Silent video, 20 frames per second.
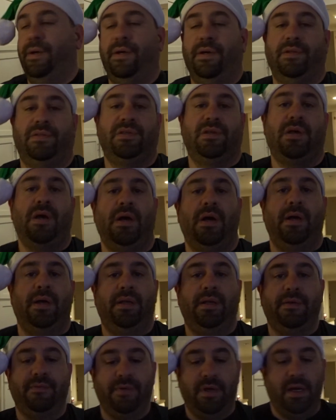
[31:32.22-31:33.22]
it's
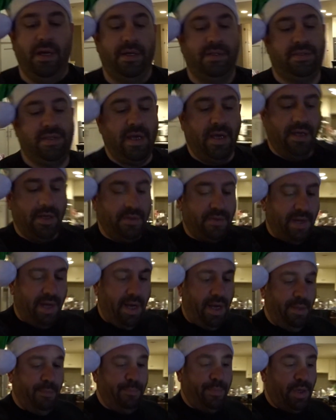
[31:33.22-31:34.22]
kind of a decorate
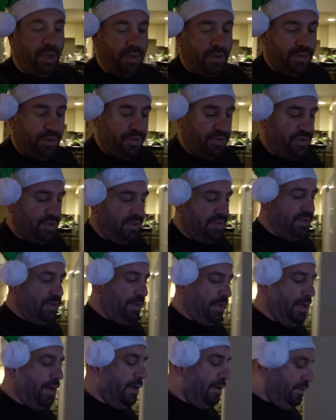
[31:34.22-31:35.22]
and purge as
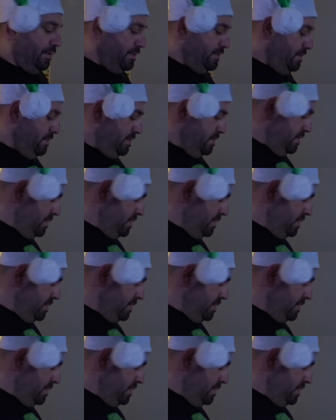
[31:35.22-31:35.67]
it go.